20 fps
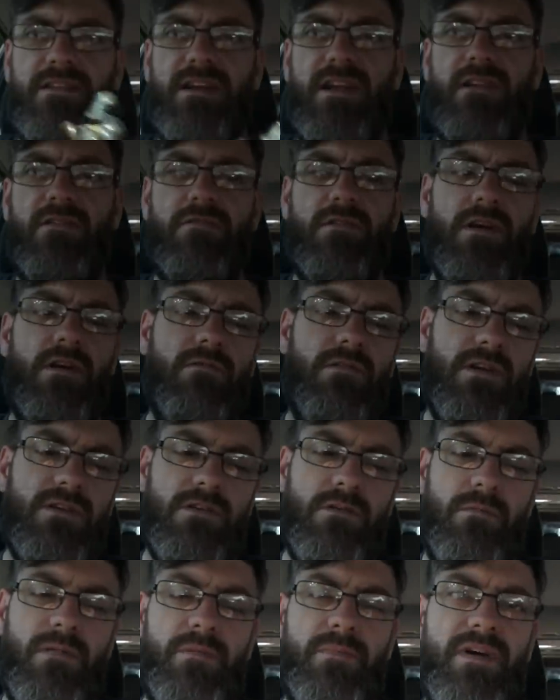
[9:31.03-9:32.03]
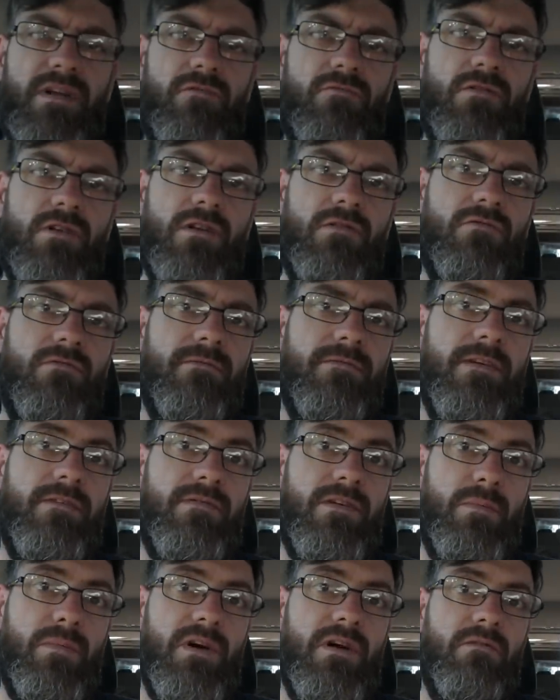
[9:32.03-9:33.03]
tell you now, that's going to be
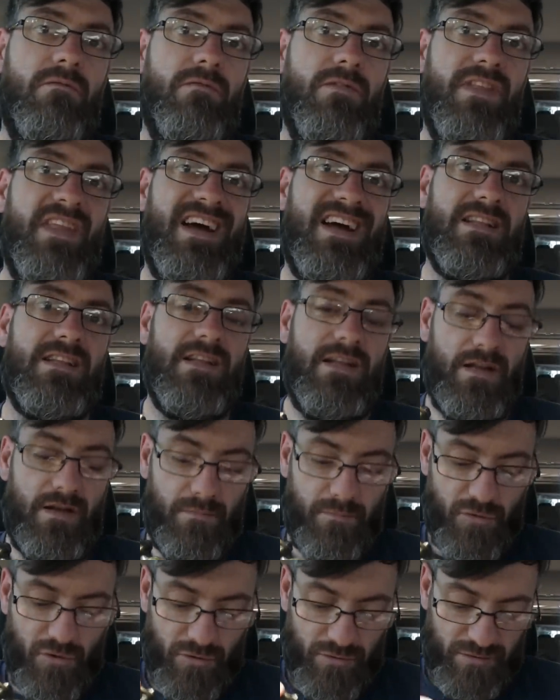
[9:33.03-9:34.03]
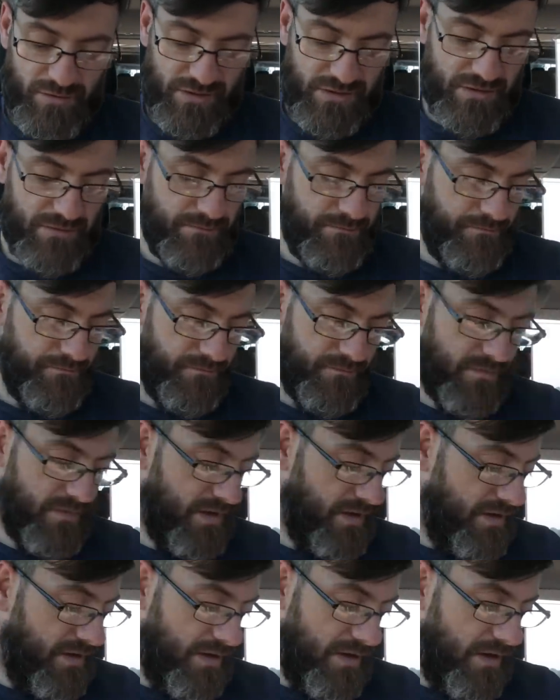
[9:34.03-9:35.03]
£100-150 for that little bronze.
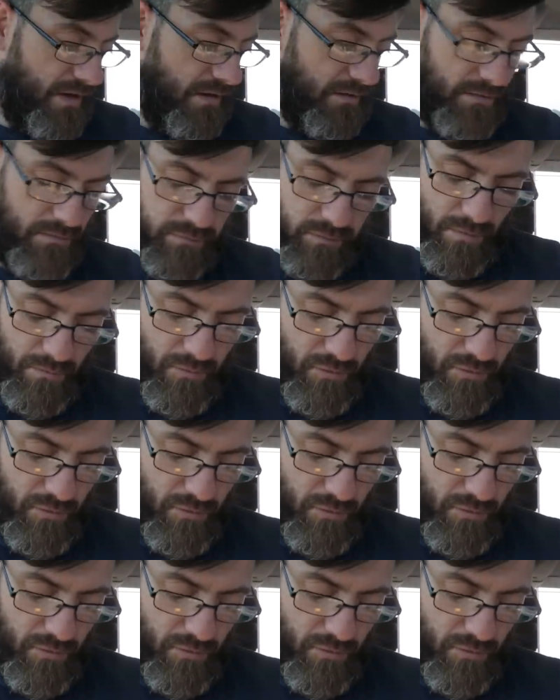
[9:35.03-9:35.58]
What